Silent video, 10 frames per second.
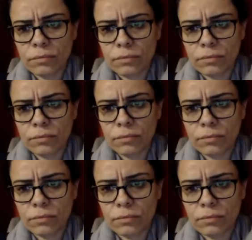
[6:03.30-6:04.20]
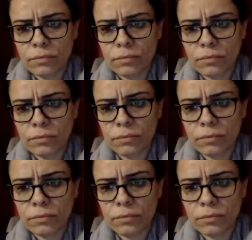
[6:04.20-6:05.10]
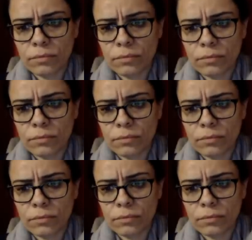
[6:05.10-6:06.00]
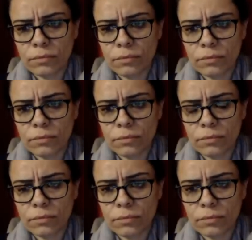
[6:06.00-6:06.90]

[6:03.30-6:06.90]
(silent)